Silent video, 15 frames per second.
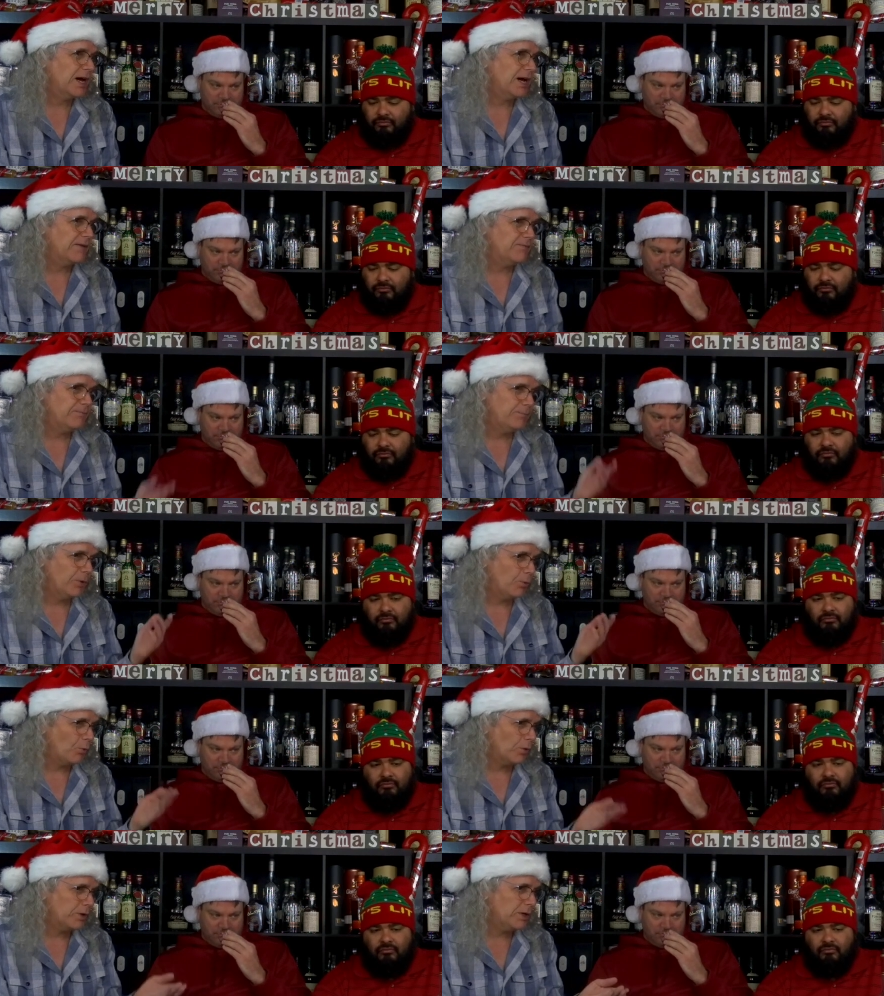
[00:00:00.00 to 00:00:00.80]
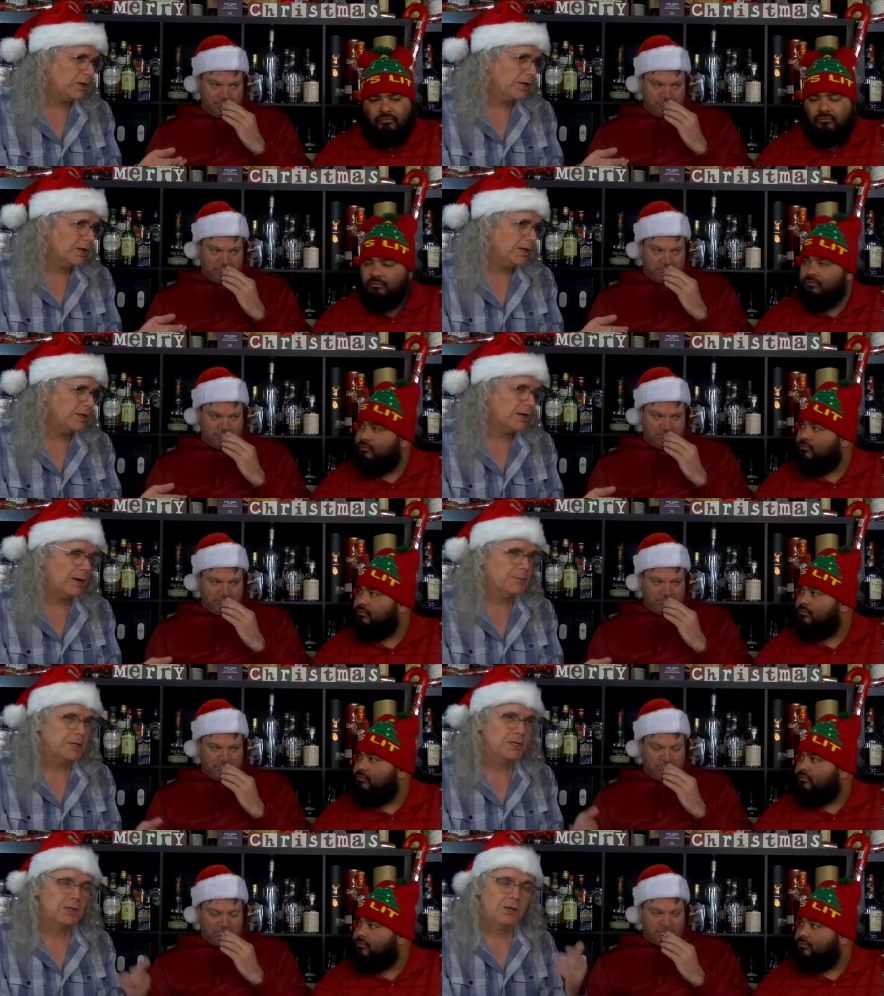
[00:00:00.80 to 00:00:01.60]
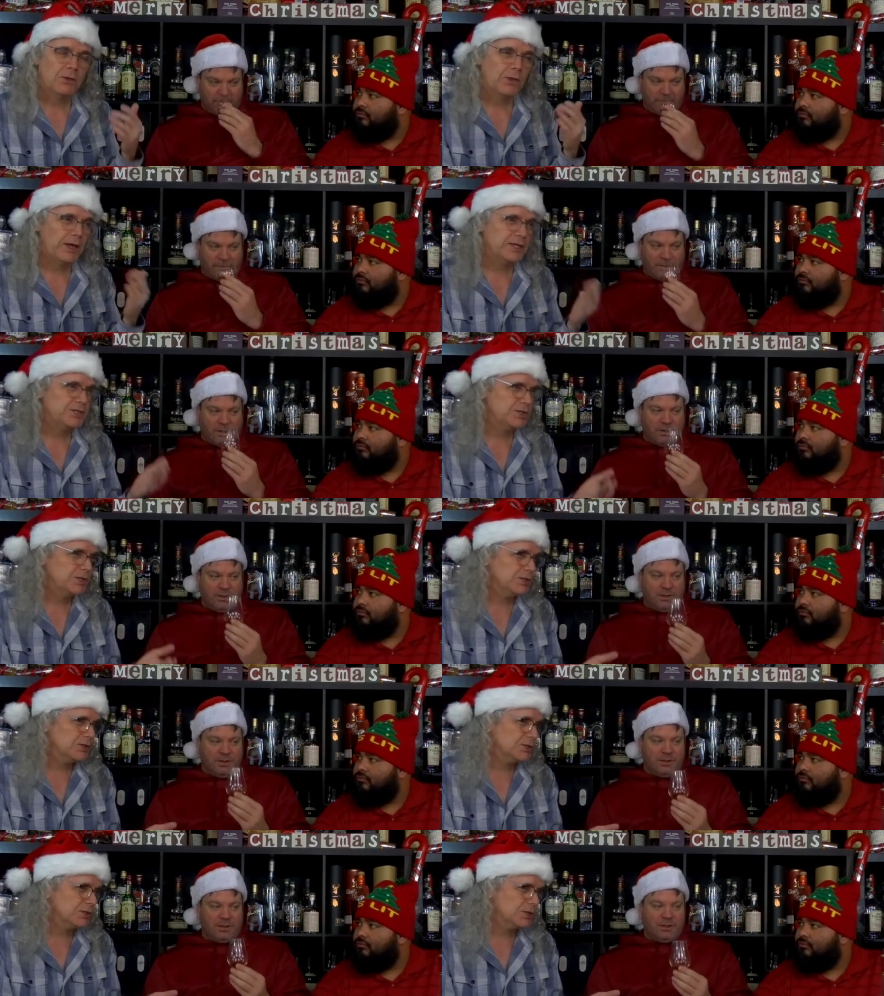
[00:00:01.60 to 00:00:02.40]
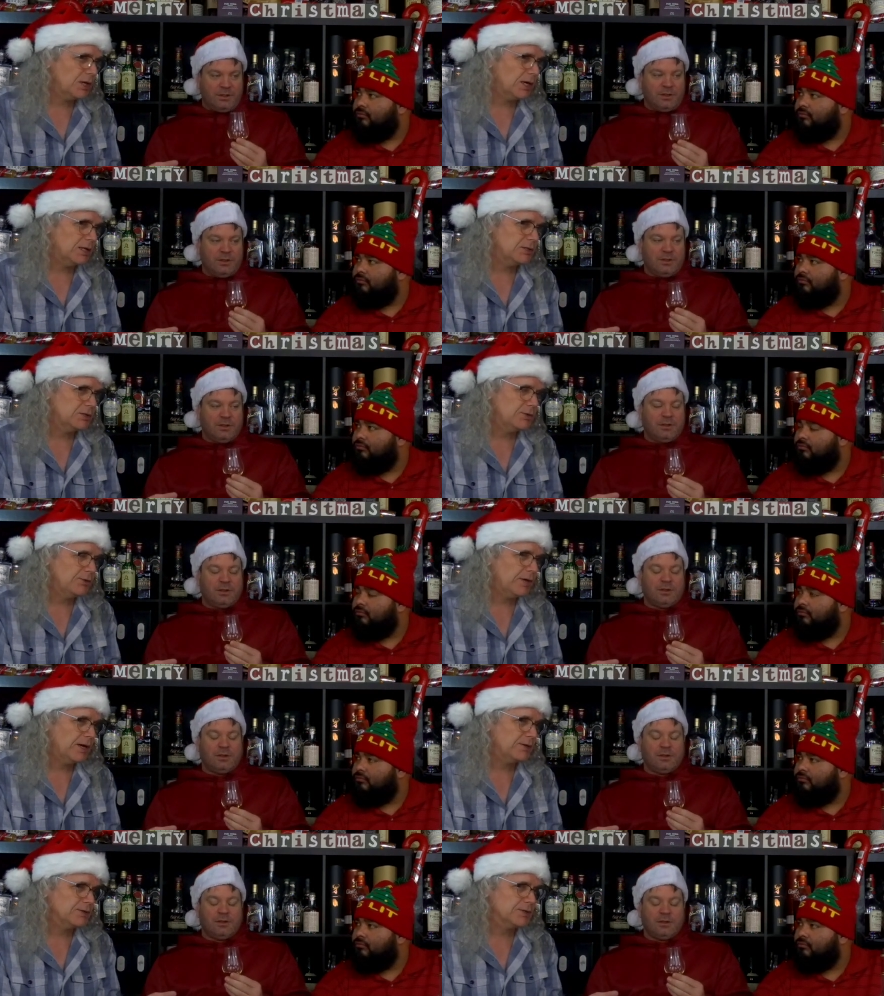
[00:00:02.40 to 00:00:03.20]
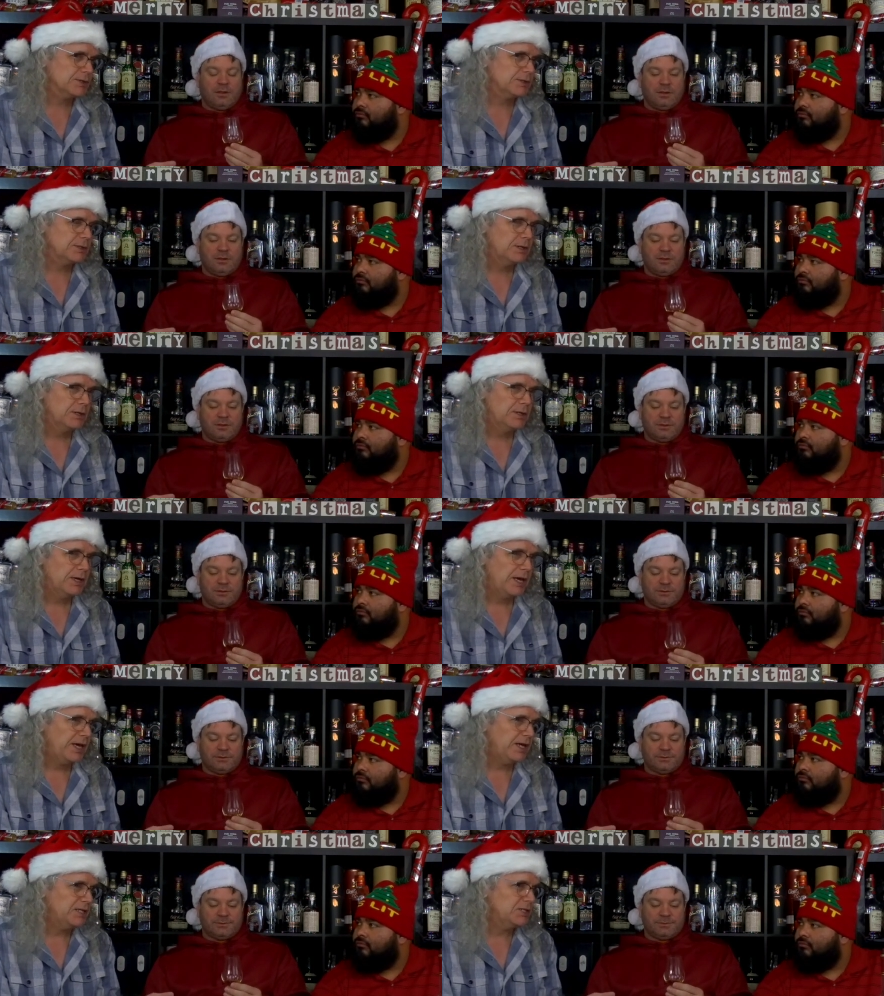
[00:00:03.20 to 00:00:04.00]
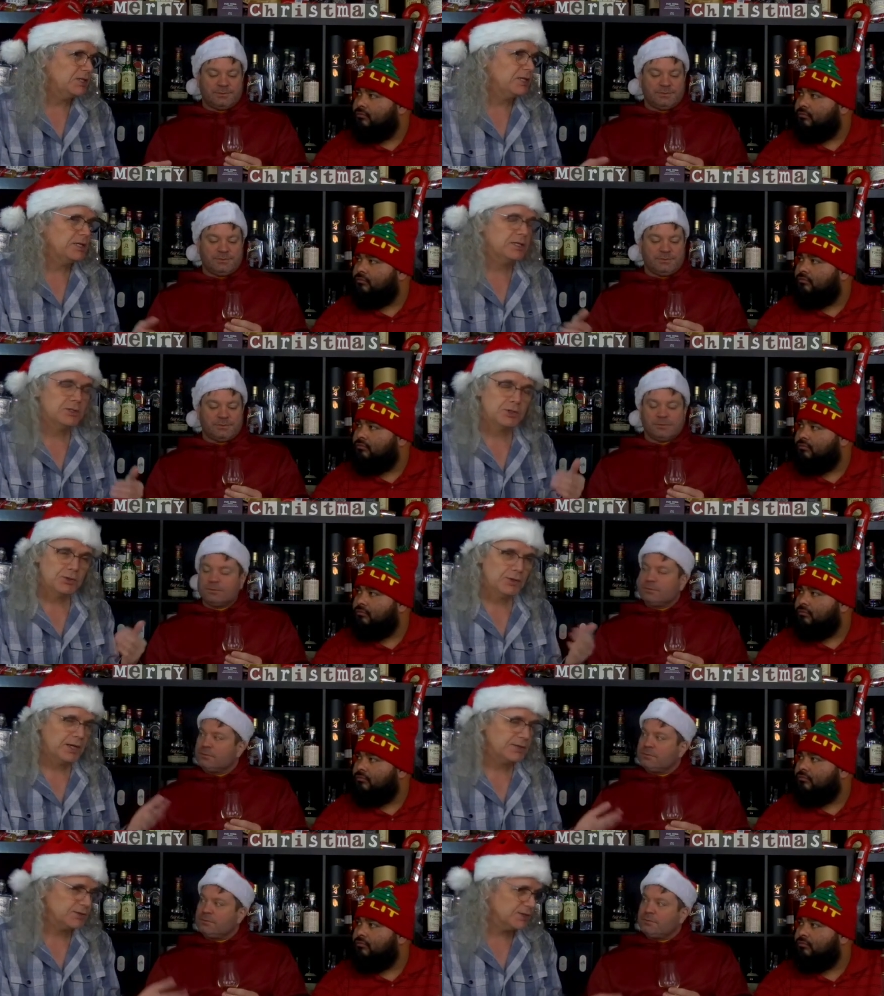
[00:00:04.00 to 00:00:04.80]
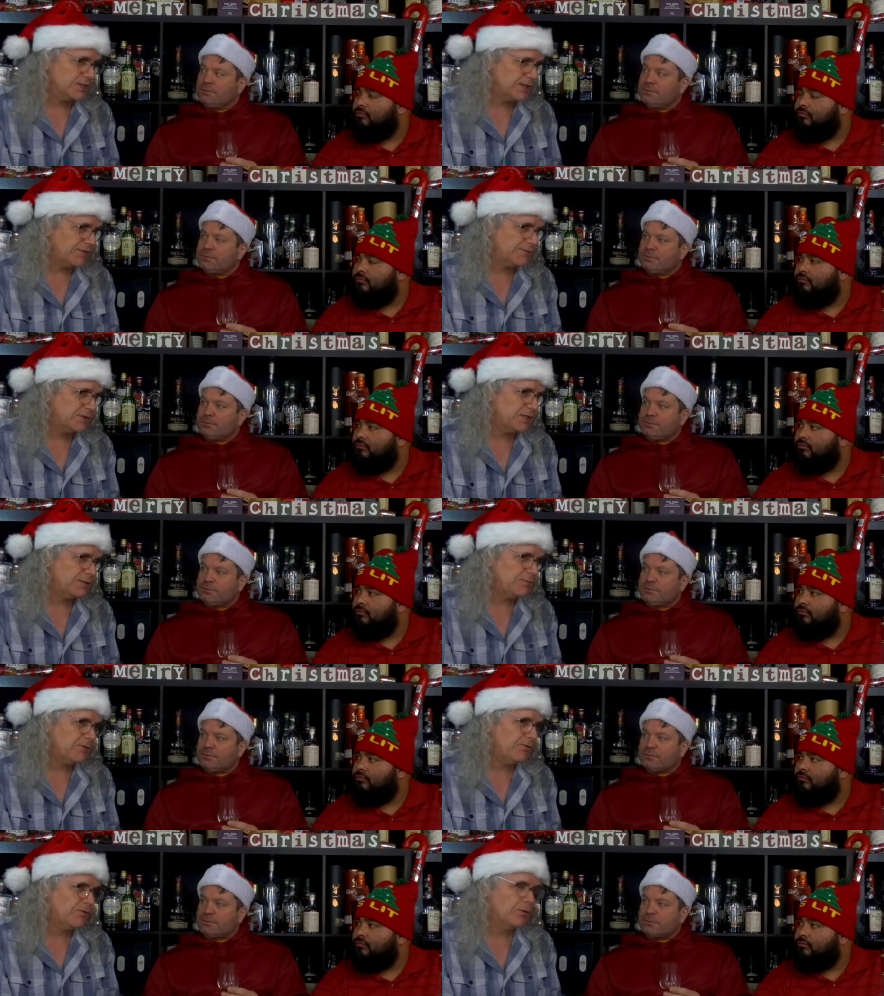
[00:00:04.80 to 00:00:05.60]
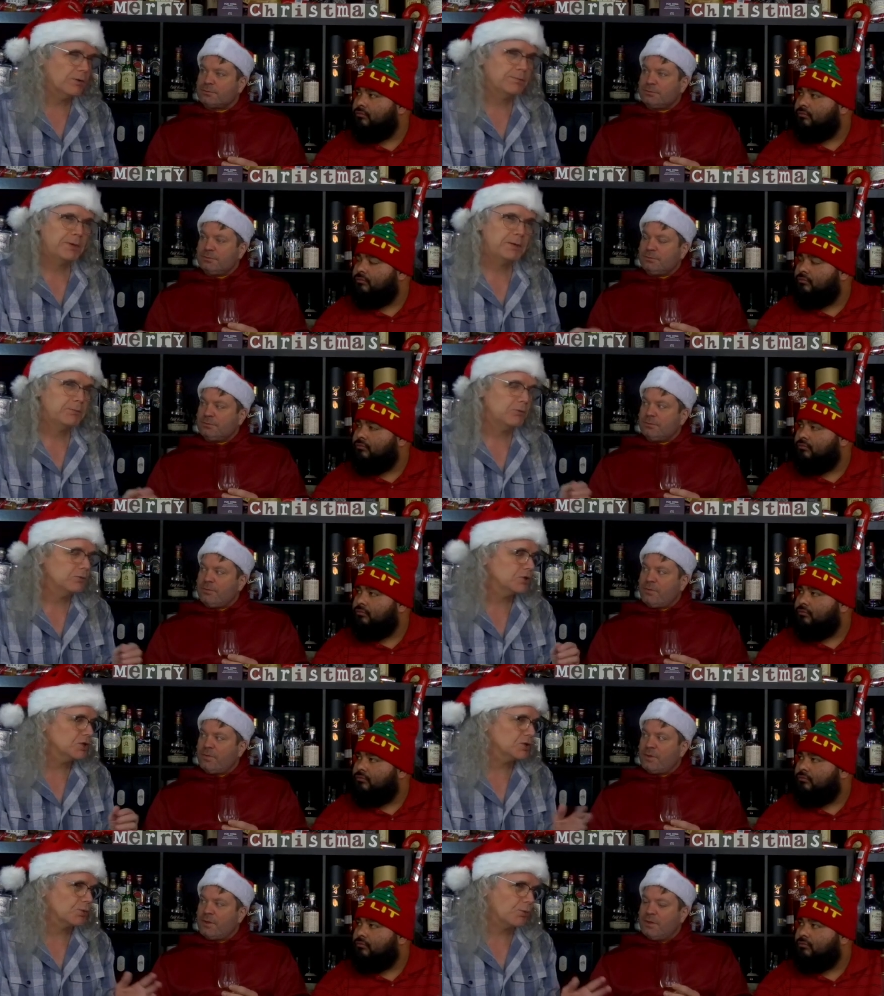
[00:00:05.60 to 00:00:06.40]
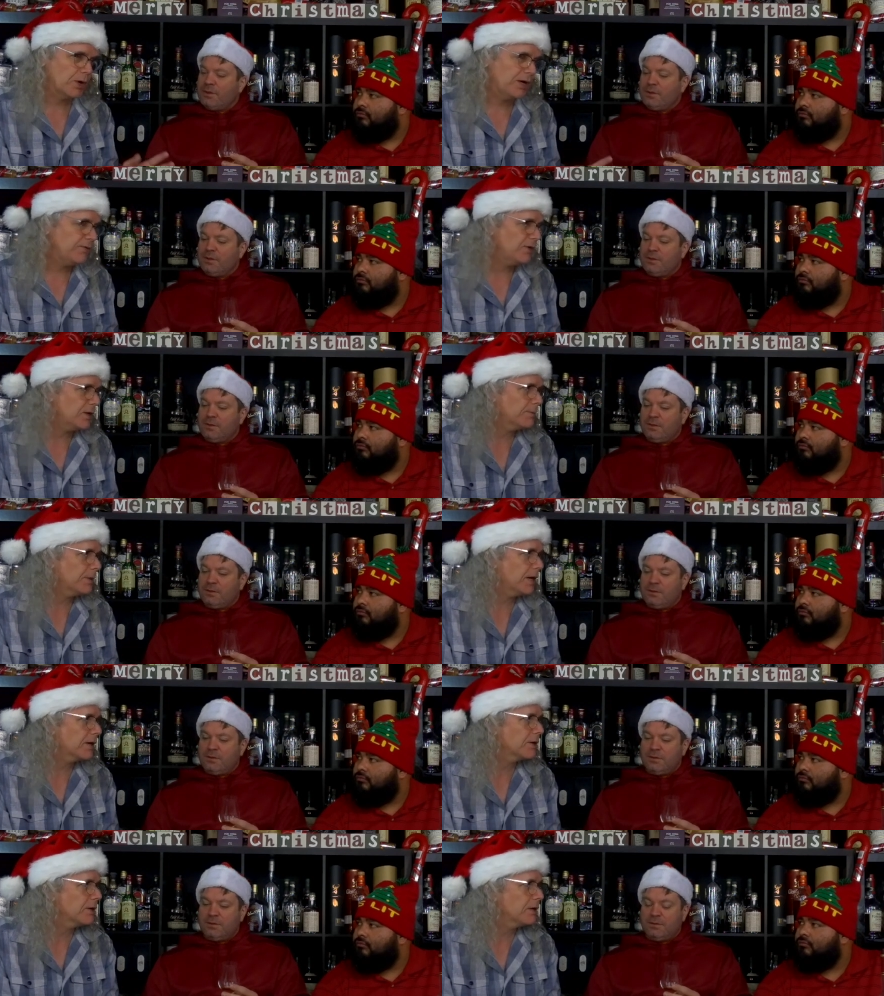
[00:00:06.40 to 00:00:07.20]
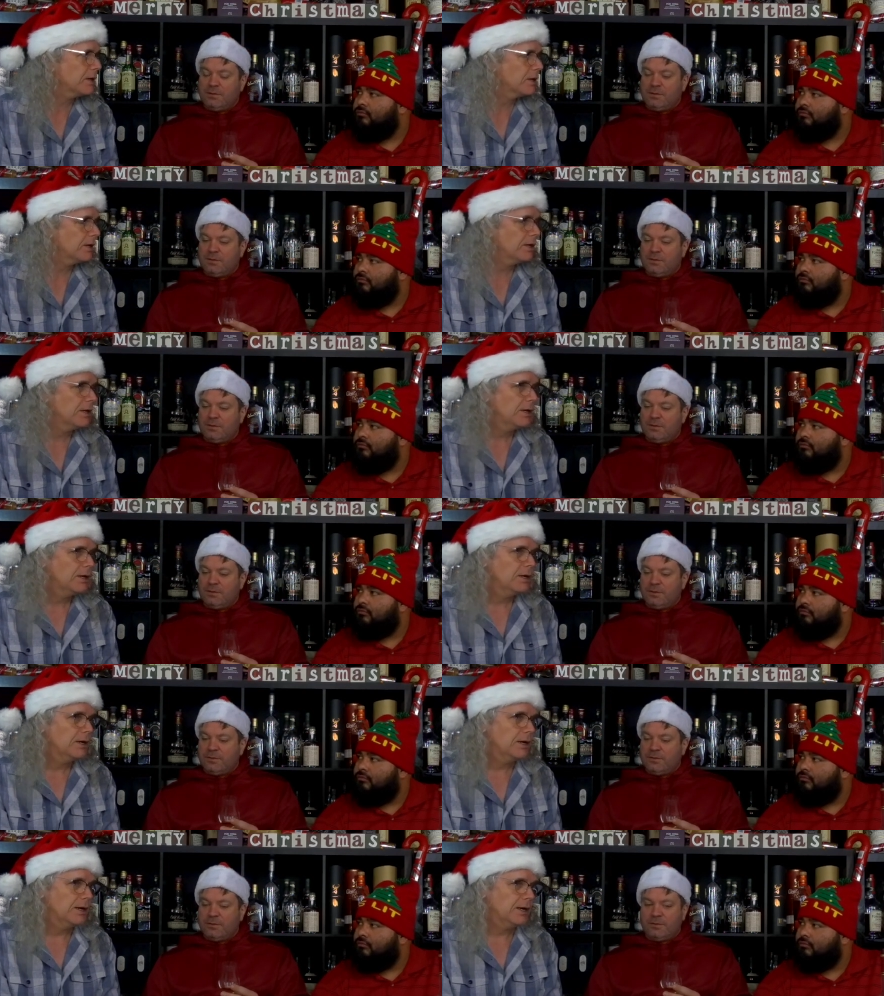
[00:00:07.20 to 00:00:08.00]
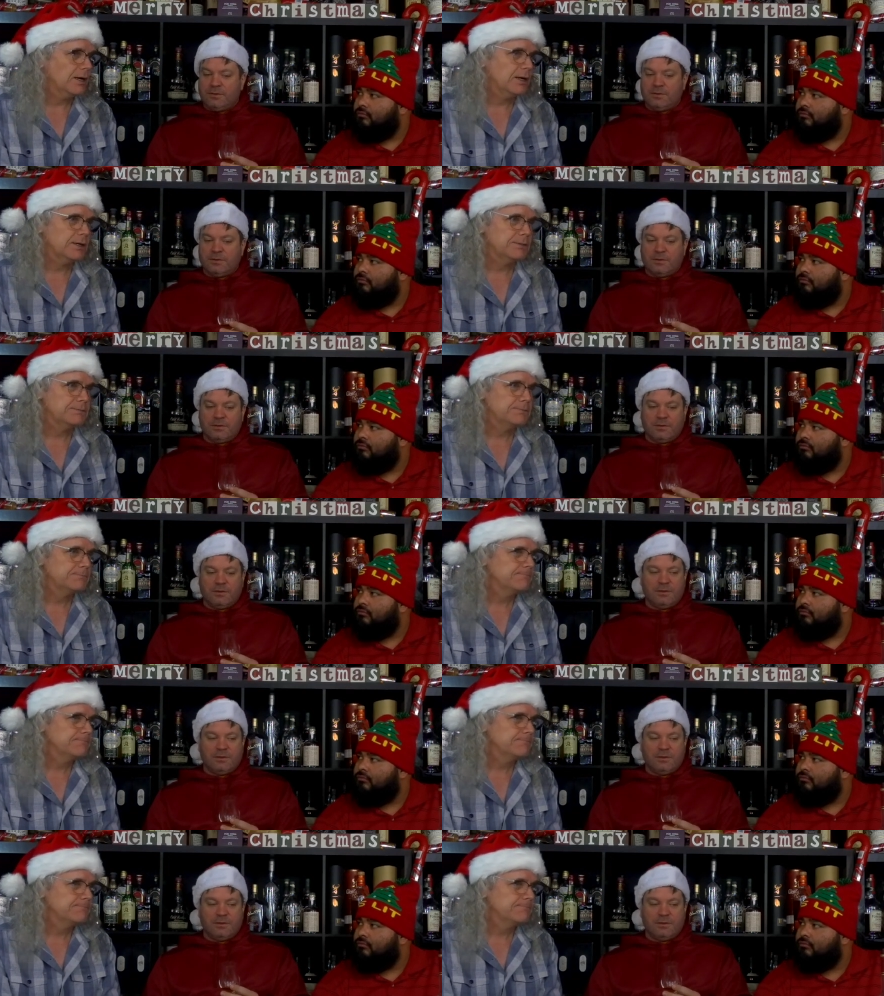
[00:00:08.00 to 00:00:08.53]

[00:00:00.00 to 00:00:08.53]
Speaker 1: I've been wanting to get. I mean, last year's uh, 2018 and 2017 before people were just raving about it. Uh,